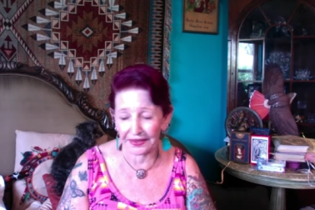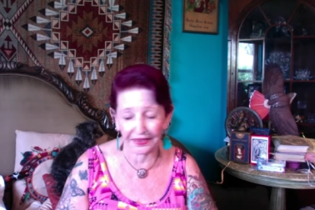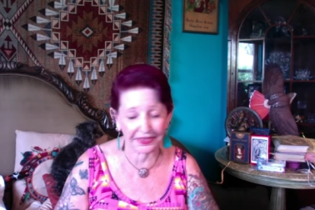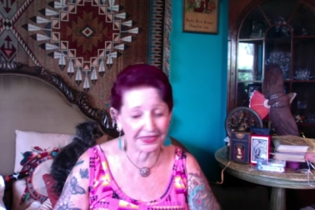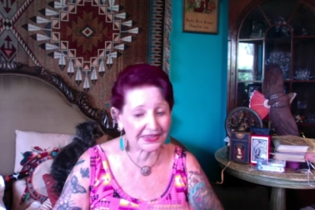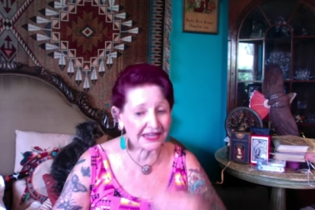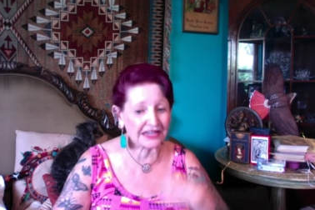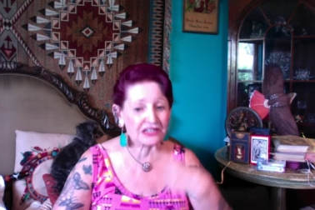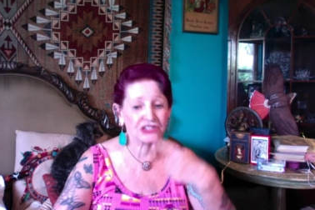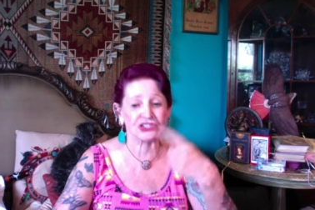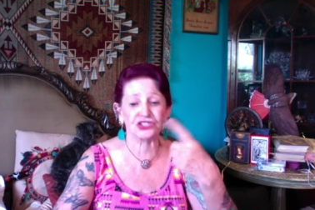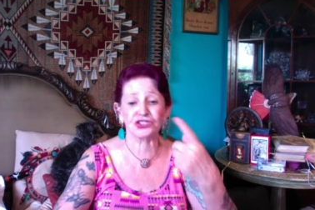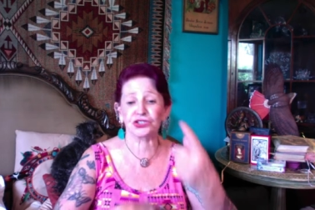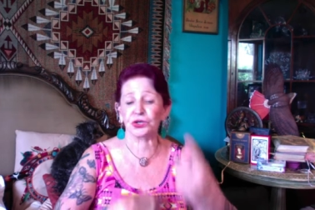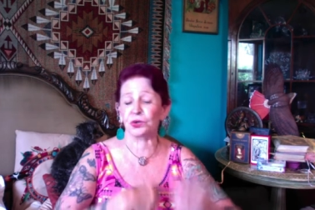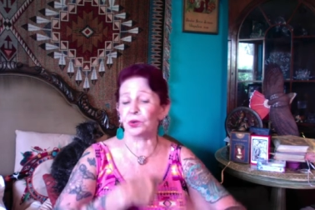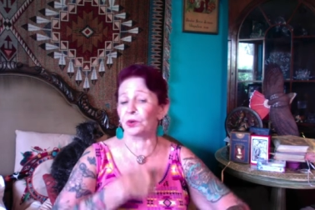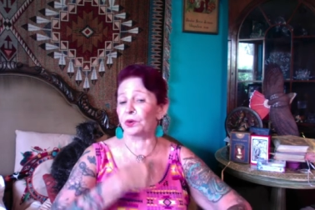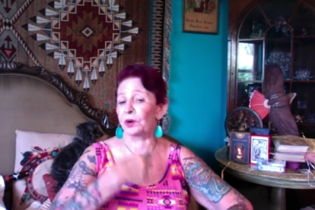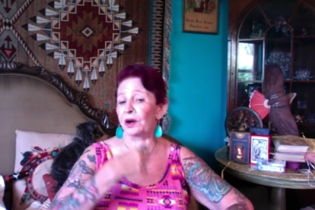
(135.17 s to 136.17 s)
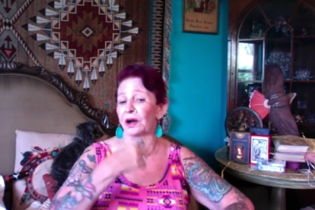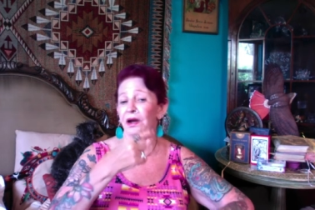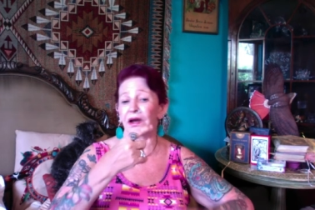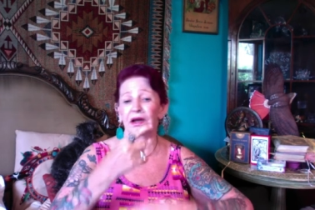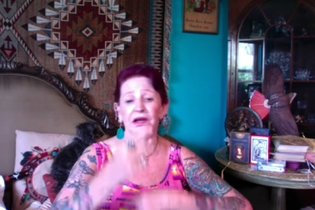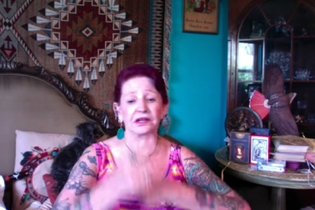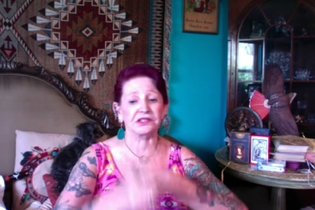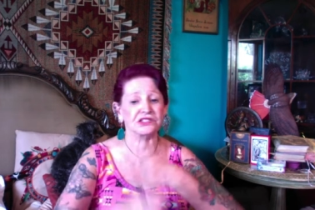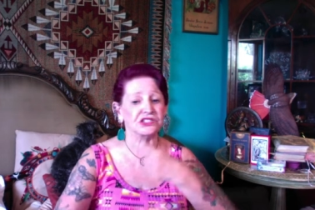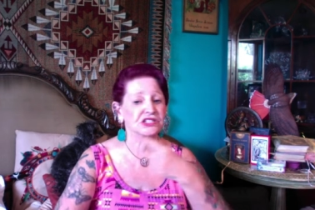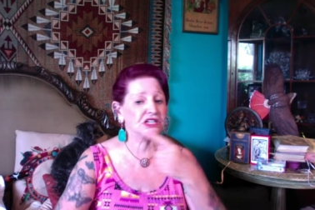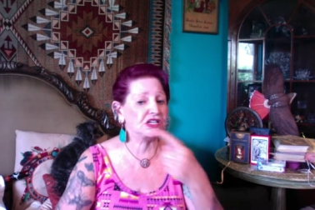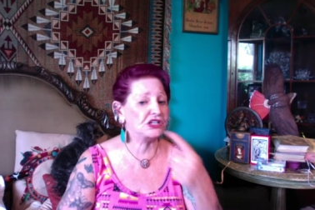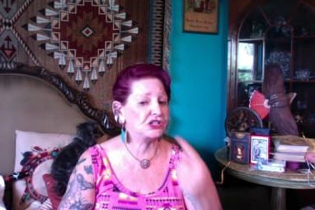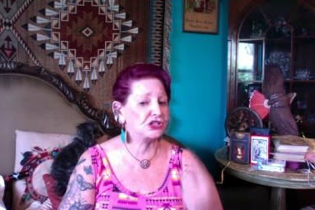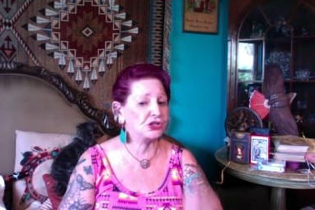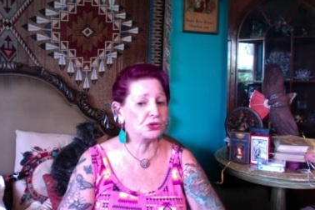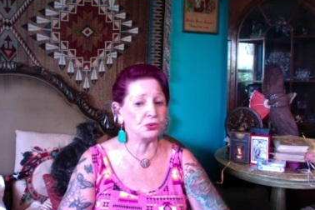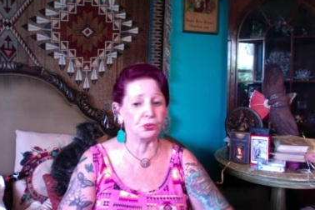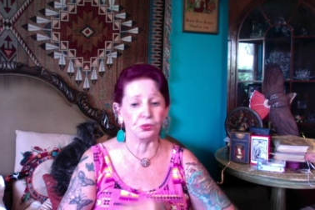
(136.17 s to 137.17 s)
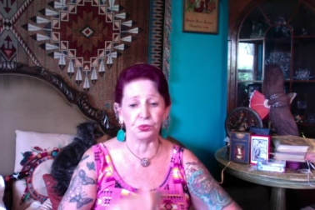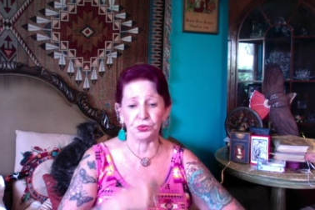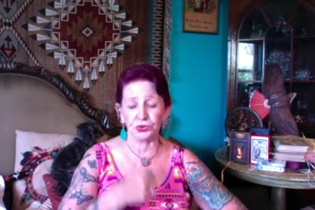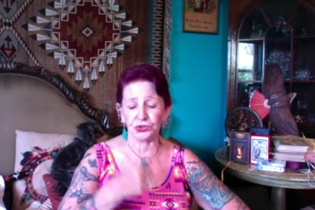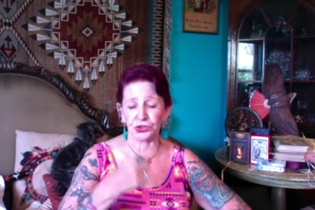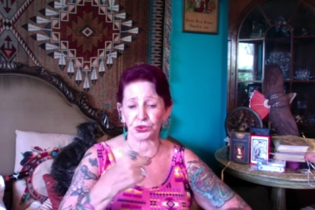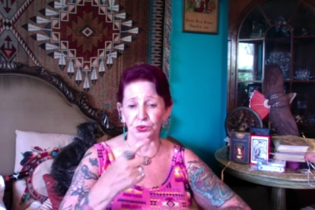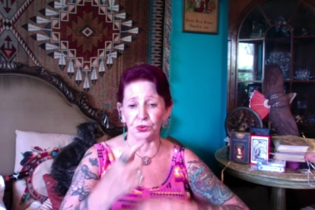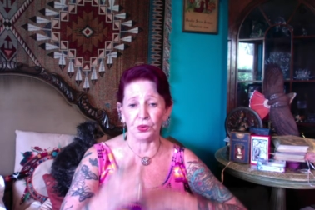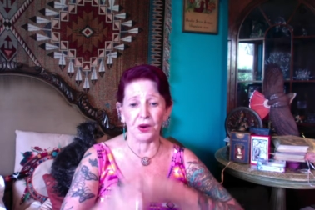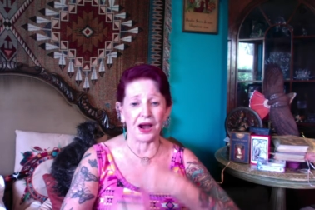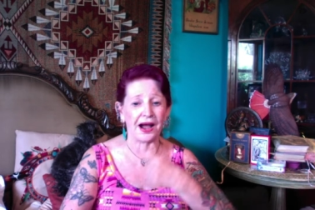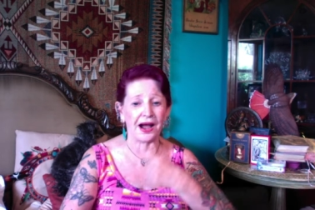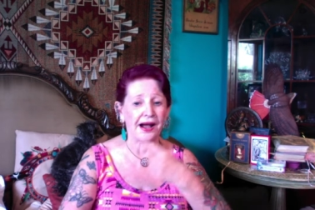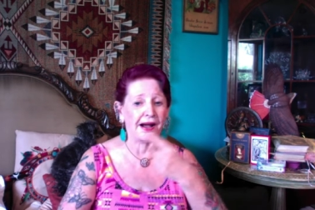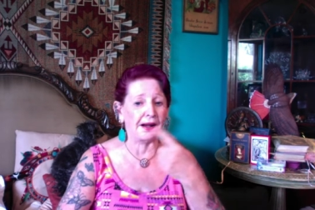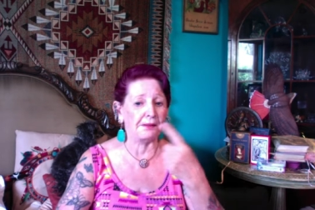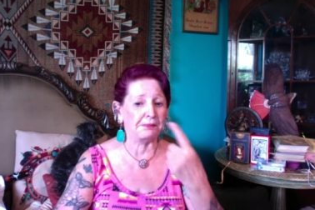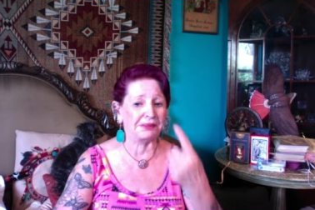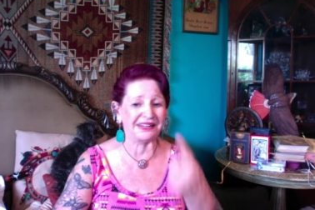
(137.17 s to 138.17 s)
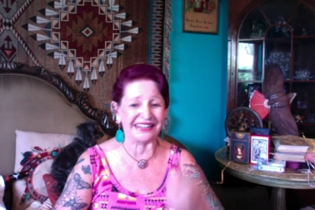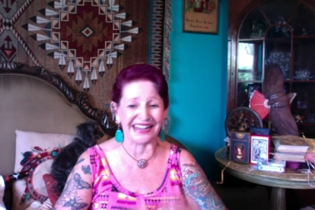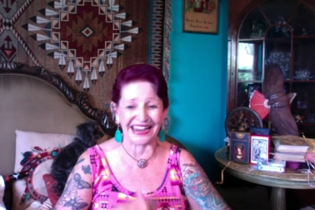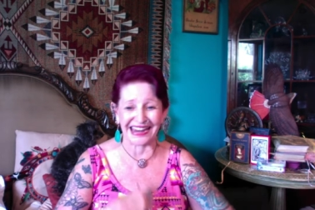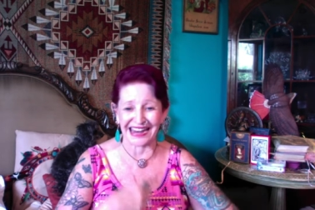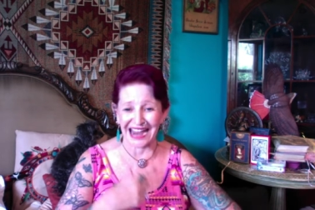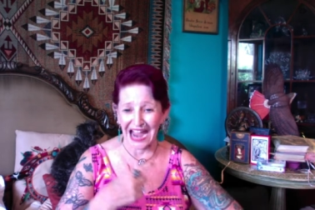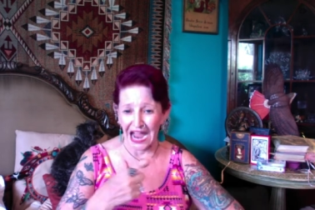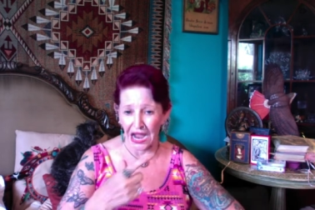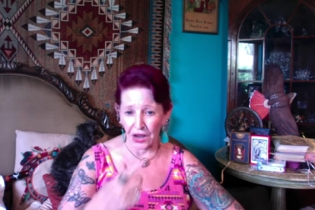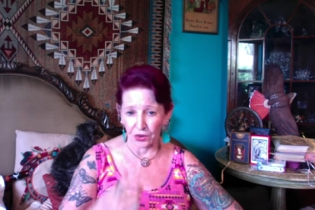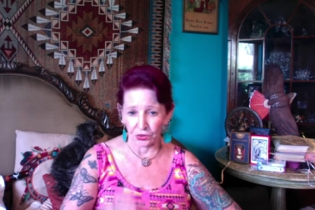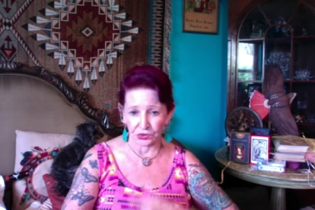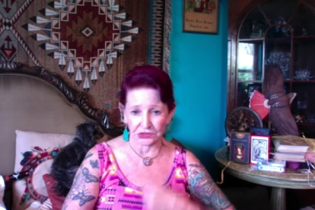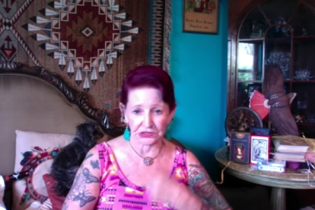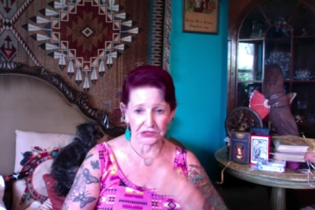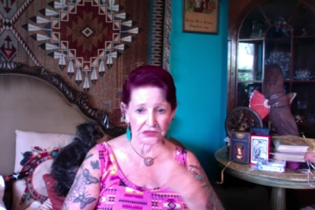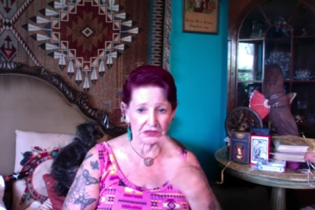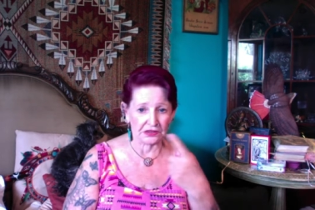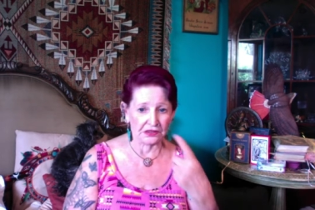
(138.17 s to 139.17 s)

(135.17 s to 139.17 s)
things to continue to uh, play out